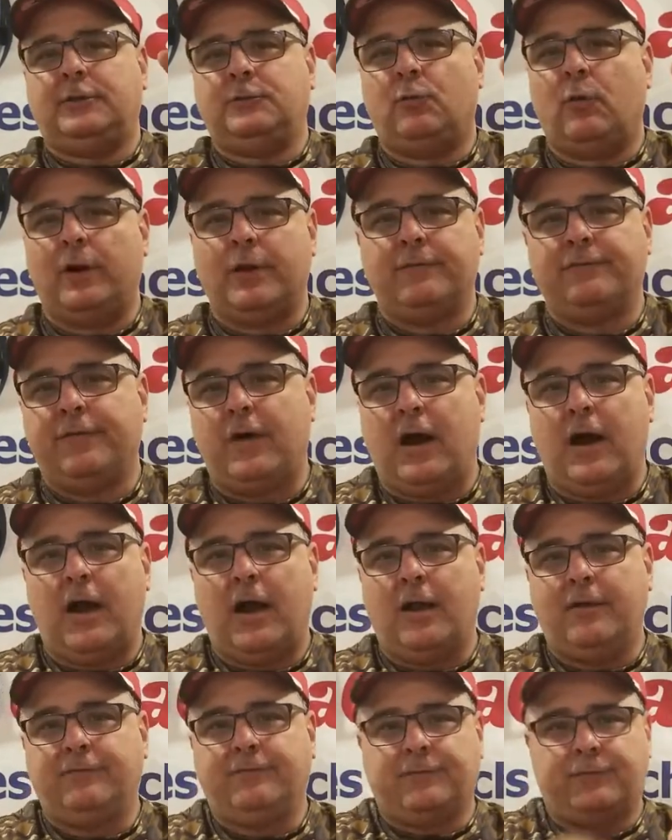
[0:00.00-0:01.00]

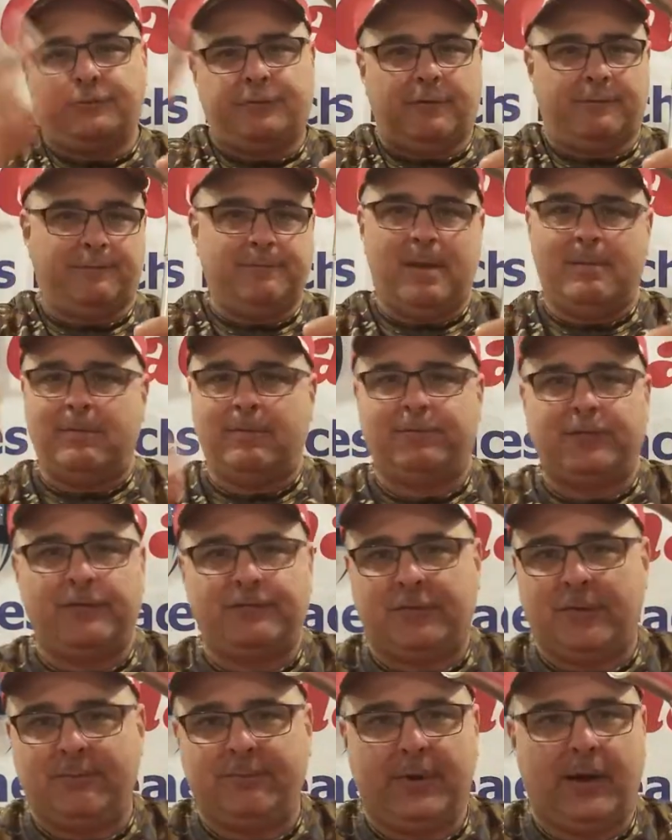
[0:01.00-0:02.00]
25 to maybe
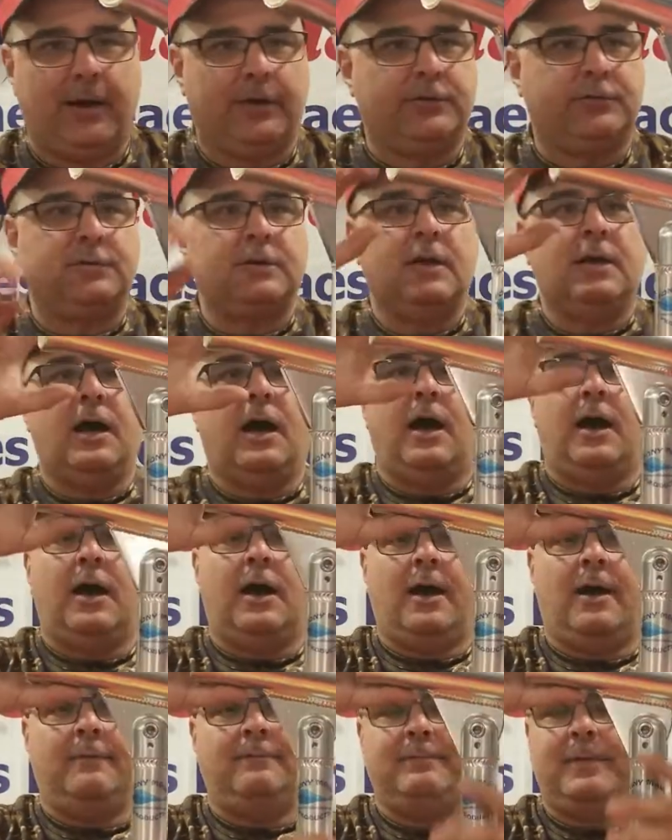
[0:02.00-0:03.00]
50 bucks.
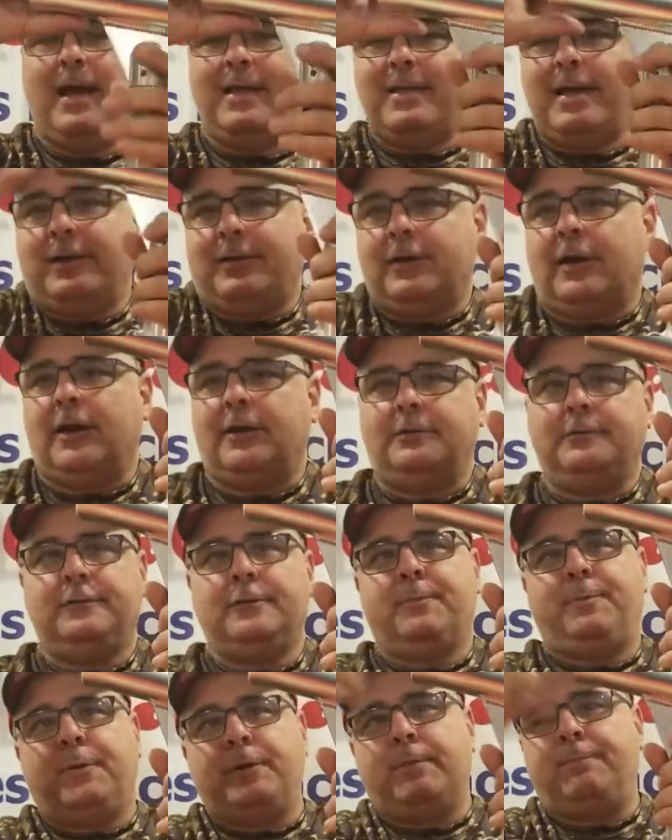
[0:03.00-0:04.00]
And they're good.
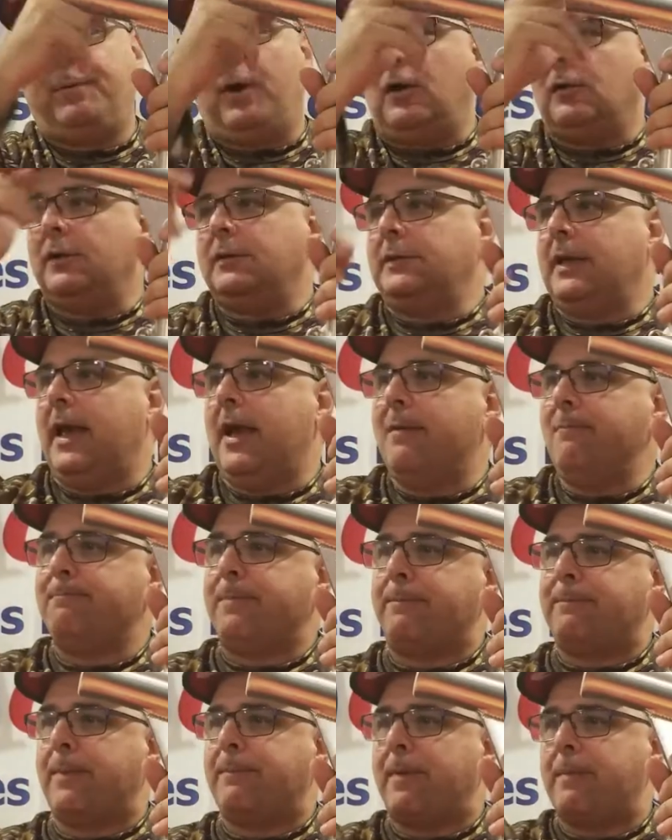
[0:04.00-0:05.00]
You put your pole in there,
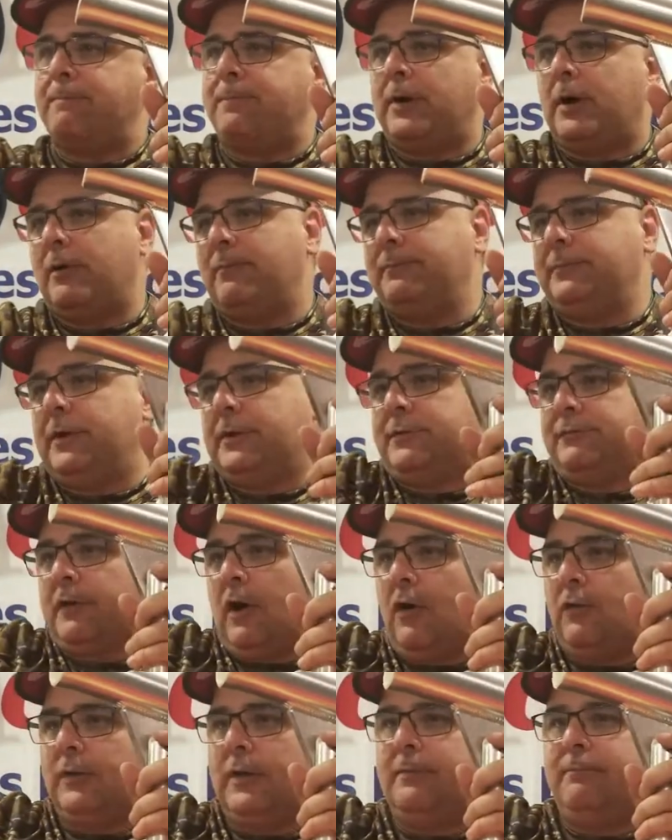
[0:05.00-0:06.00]
boom, you're
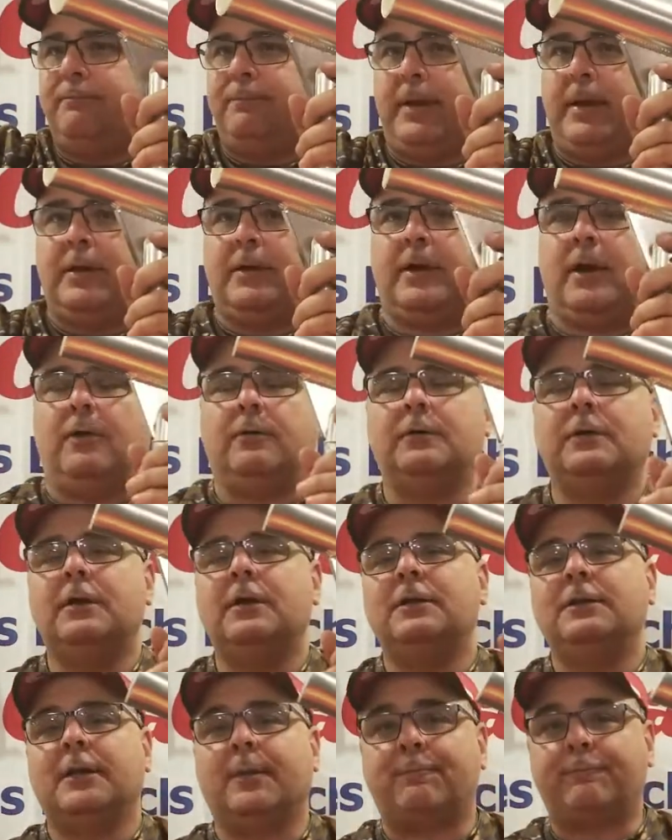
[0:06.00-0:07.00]
trolling, bingo.
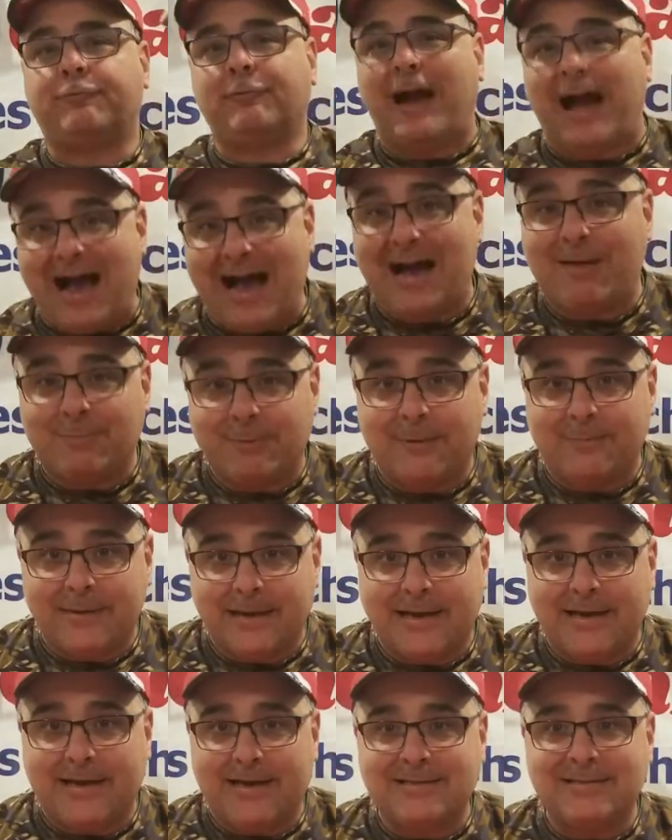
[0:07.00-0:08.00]
The problem
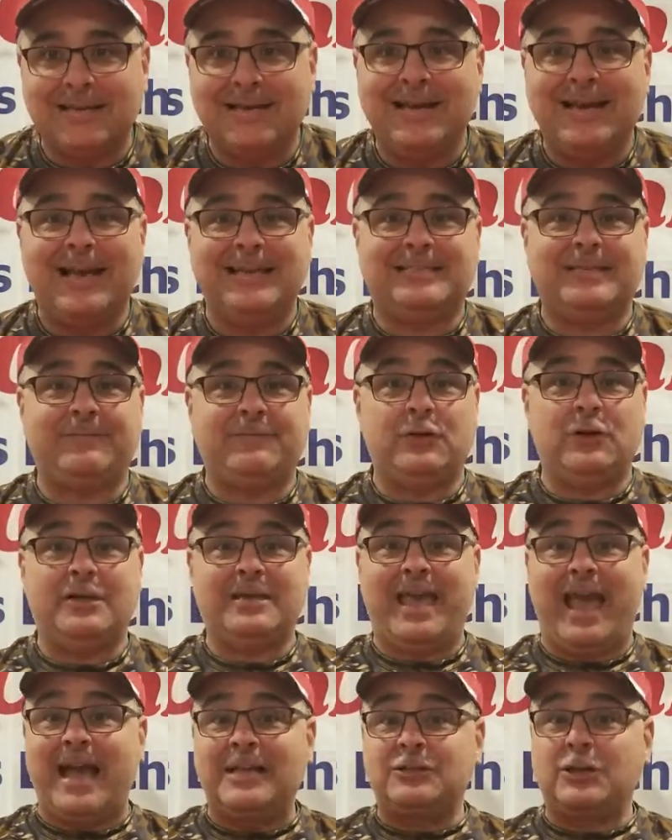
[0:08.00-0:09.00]
is if you
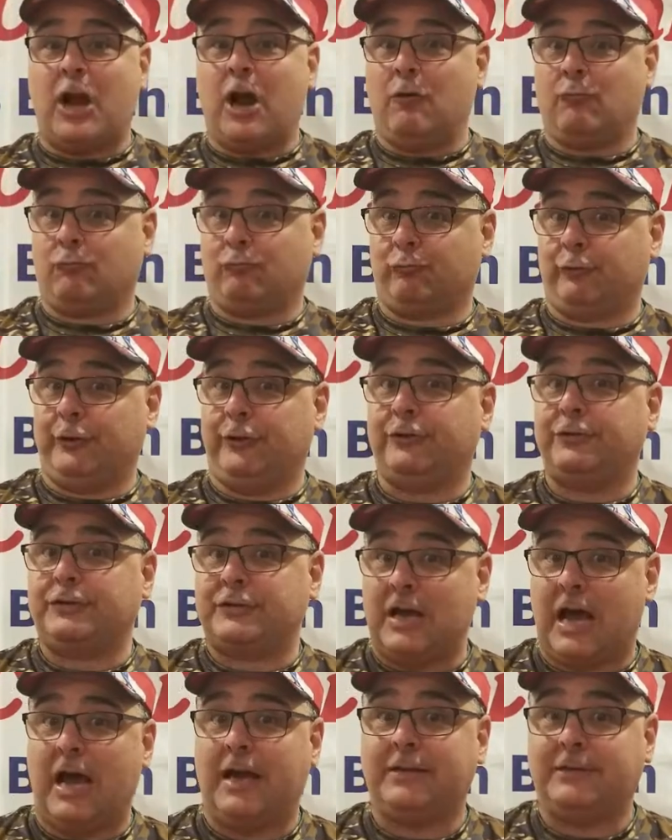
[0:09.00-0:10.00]
catch a real
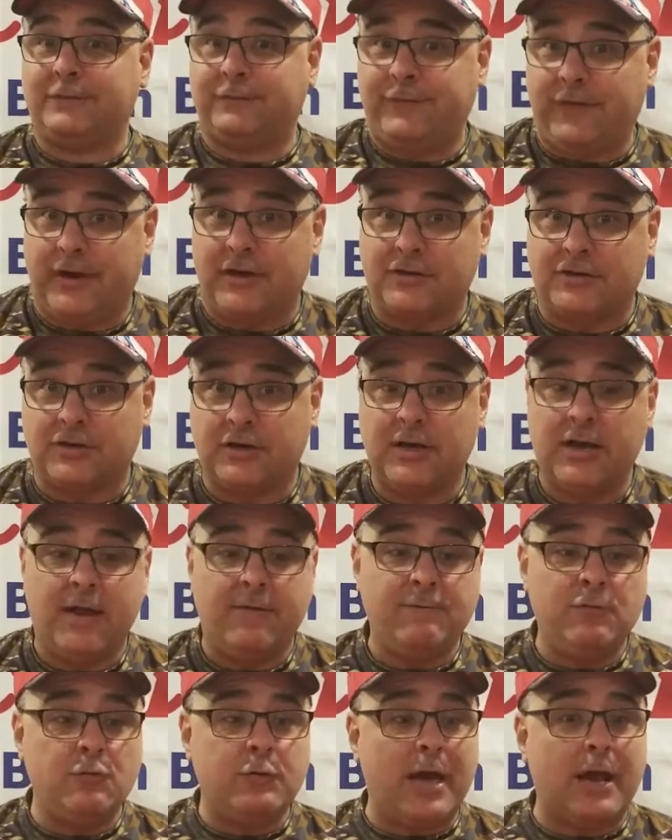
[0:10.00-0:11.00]
size fish,
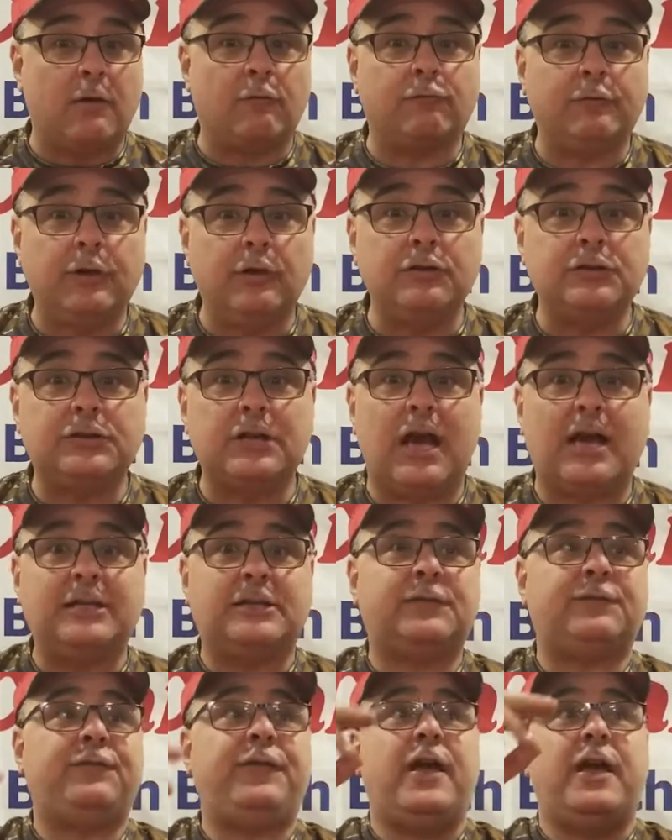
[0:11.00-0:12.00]
you get a real
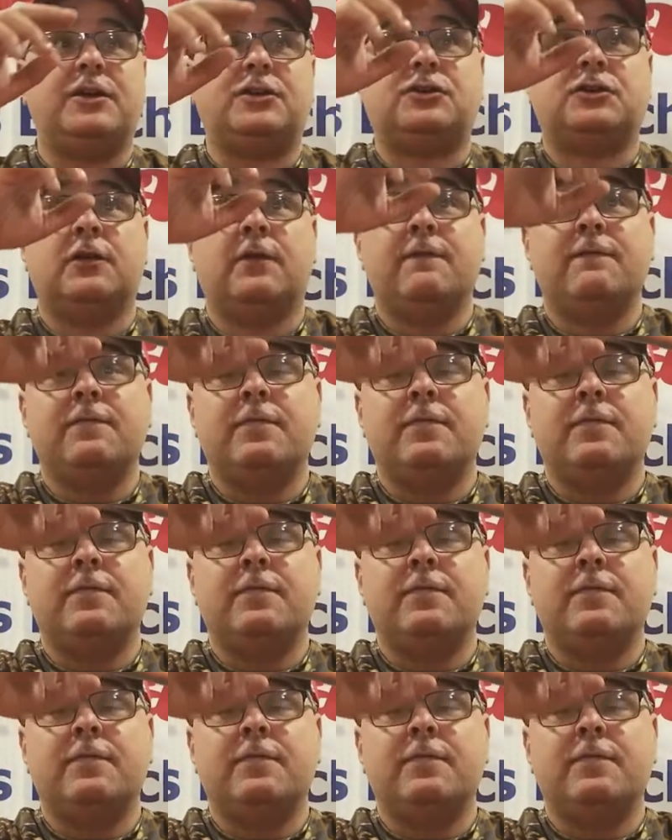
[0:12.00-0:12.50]
size fish,